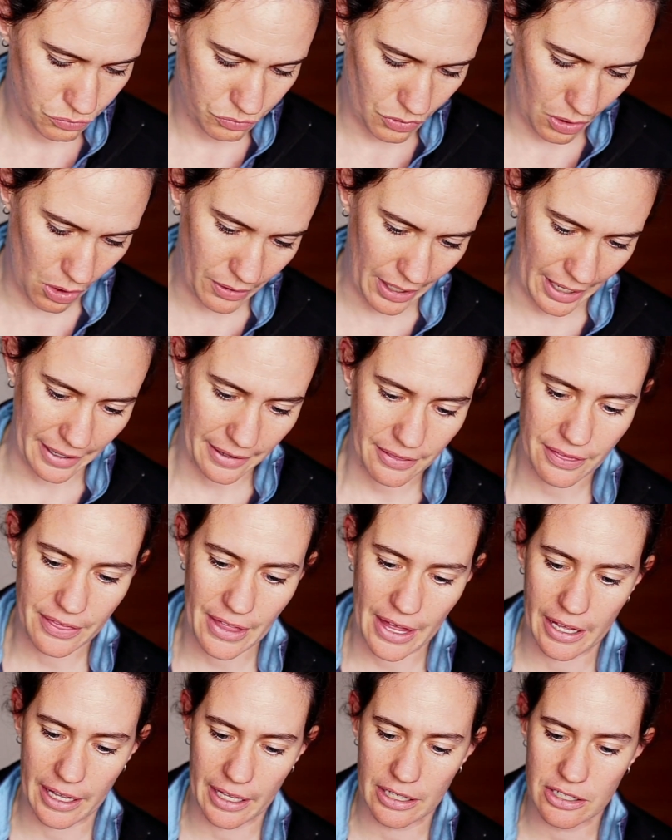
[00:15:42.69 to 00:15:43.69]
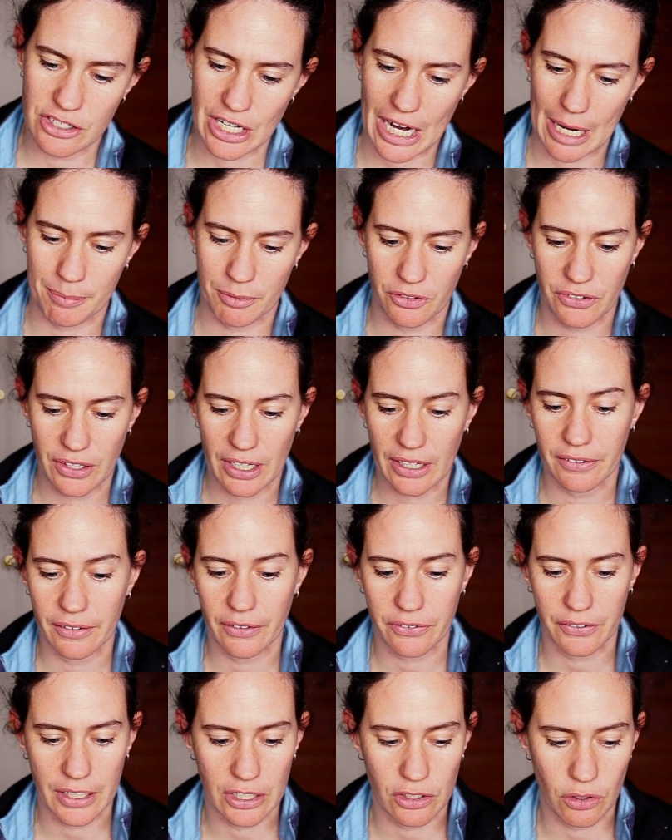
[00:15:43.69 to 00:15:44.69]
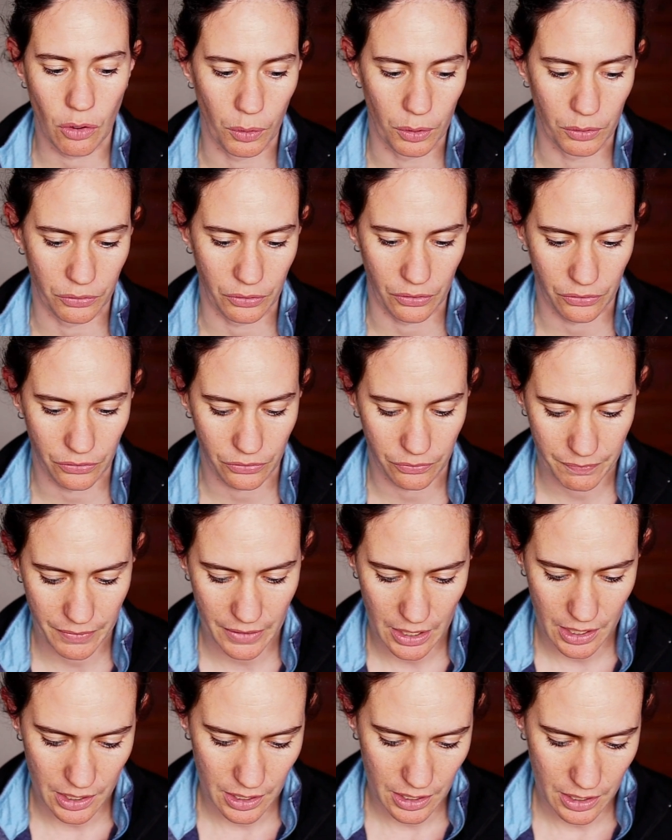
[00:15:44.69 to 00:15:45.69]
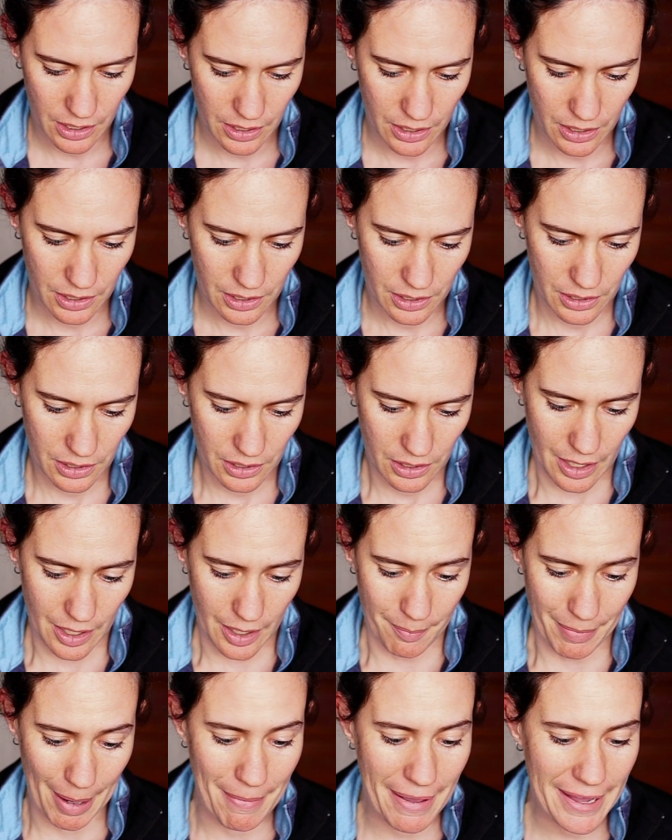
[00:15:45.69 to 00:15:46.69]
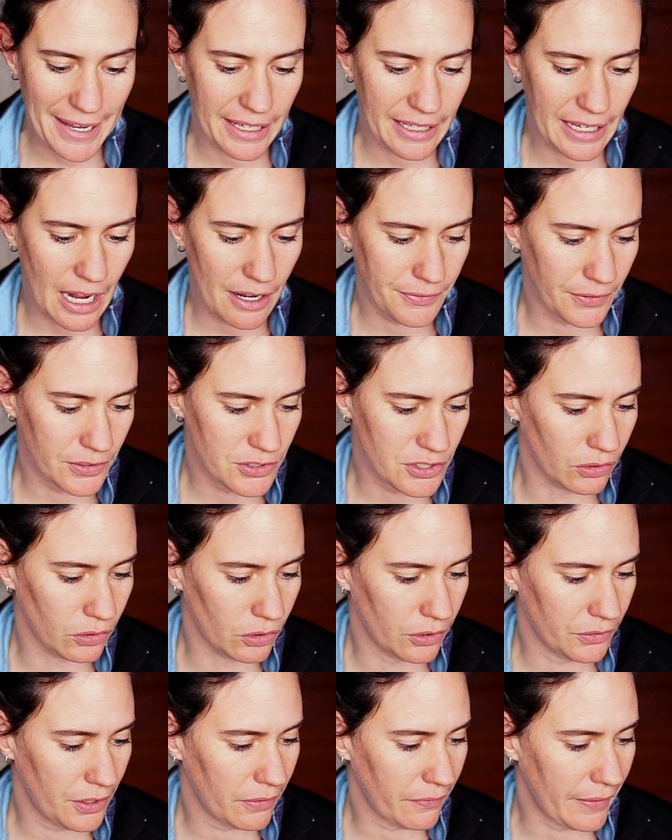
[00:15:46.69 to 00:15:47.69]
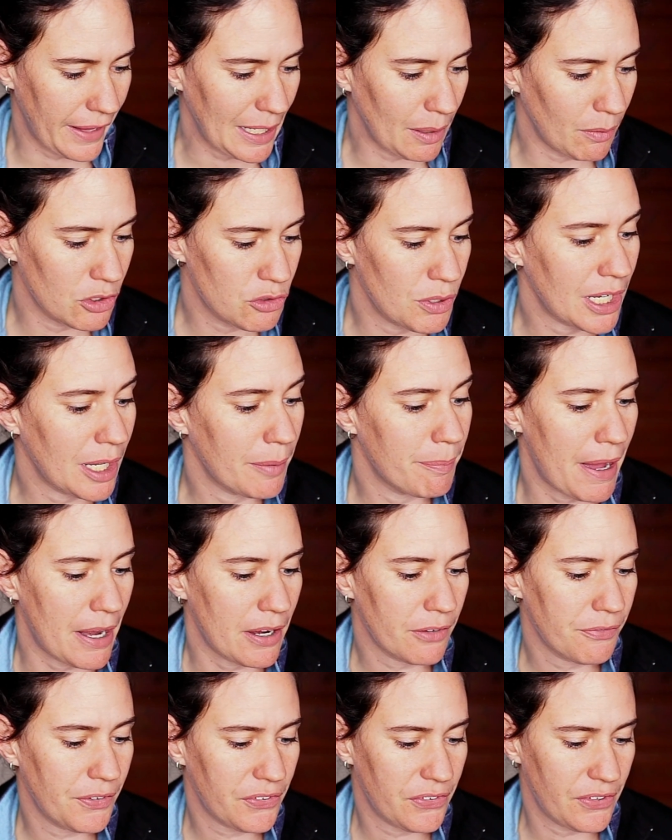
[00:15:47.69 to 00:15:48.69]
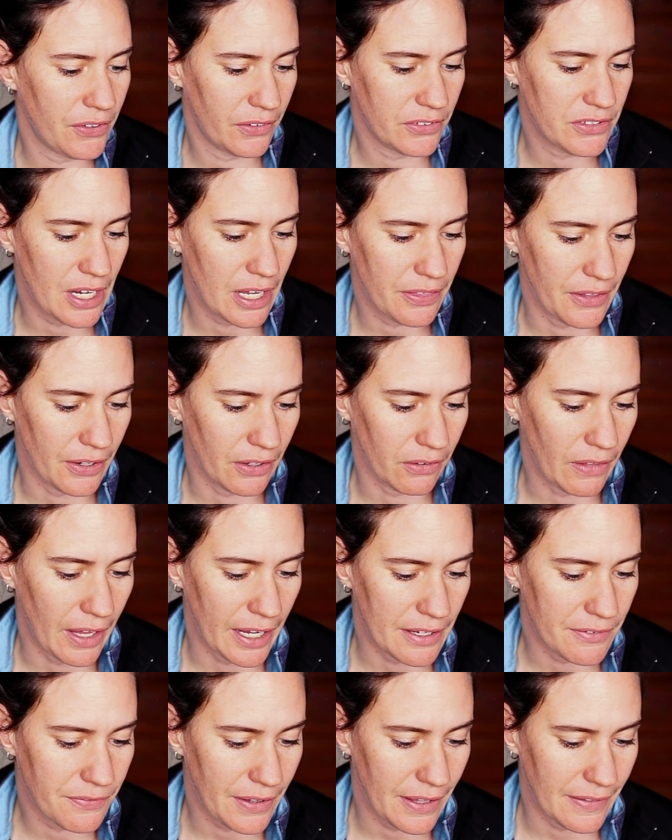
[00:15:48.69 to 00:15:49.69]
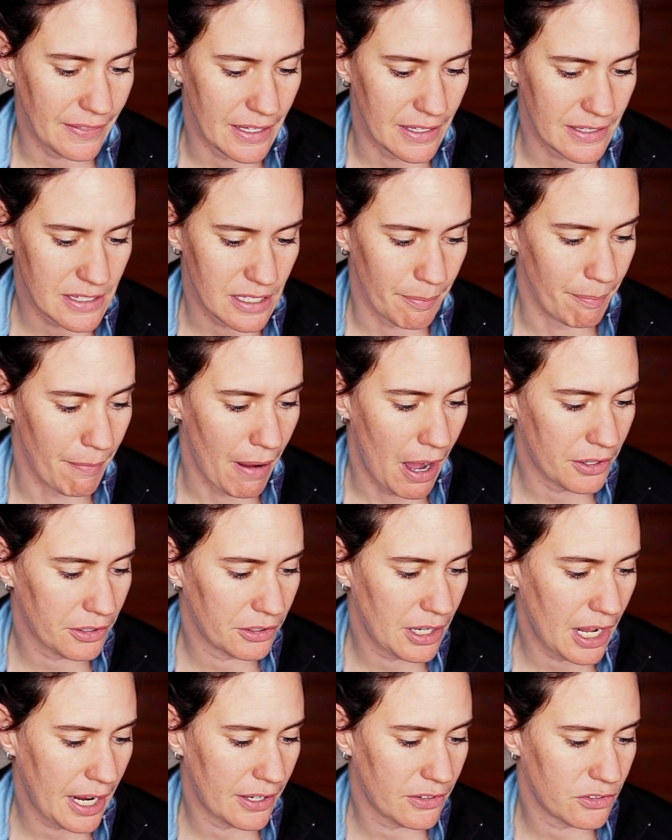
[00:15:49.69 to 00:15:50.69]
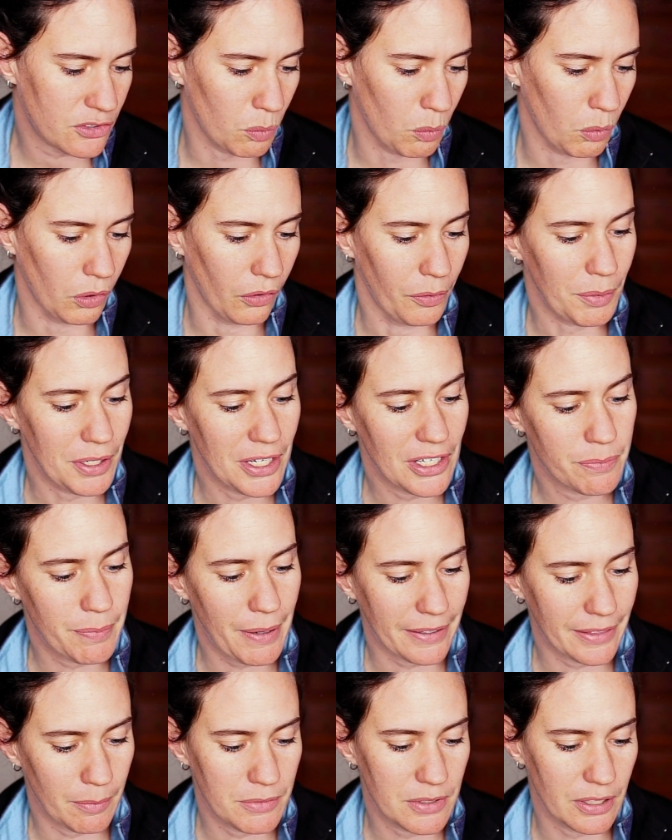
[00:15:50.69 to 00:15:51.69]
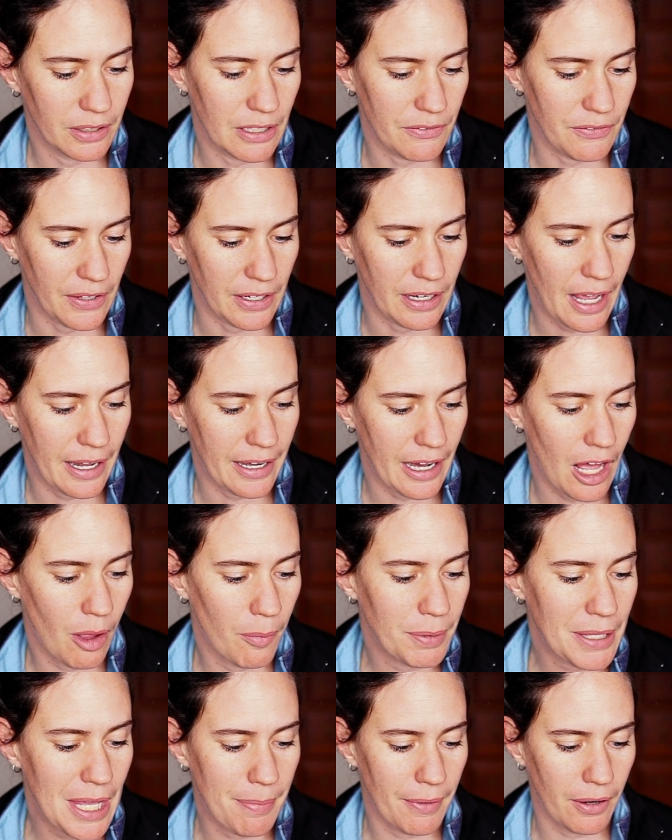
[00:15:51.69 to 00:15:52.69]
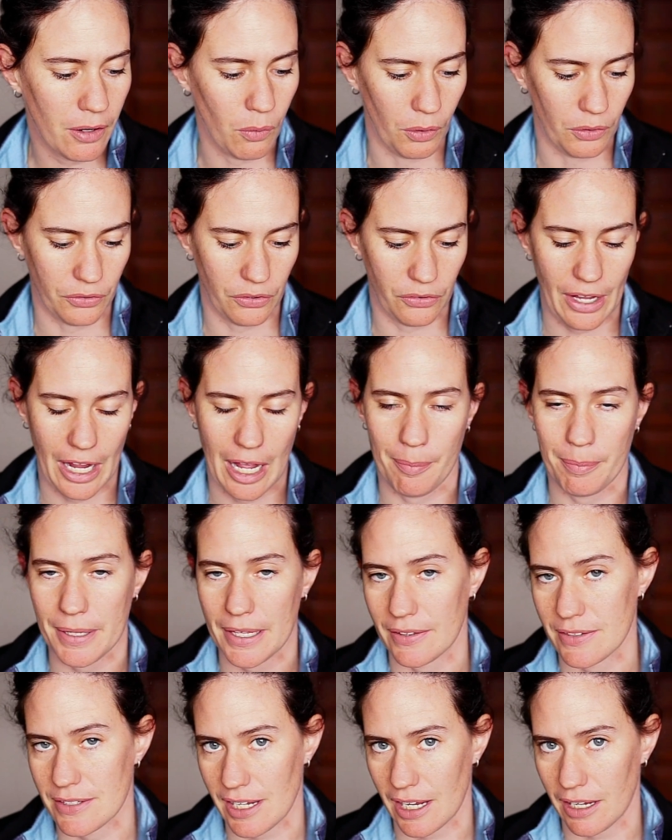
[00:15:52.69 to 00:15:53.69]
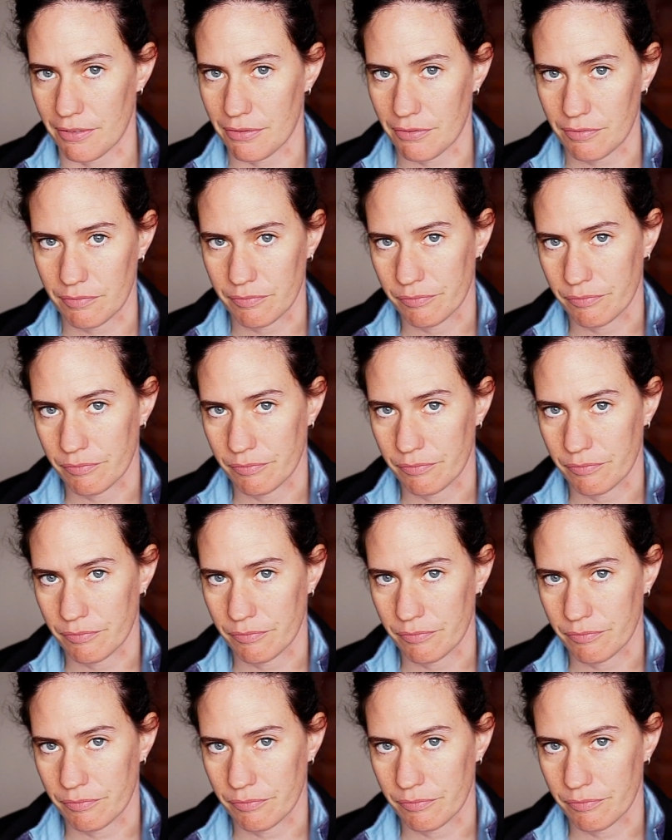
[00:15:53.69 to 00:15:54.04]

Okay, then chapter 6, listening to horses. By making an effort to learn their language, we can better facilitate their life in this modernized world we expect them to live in and help keep our horses happy and safe.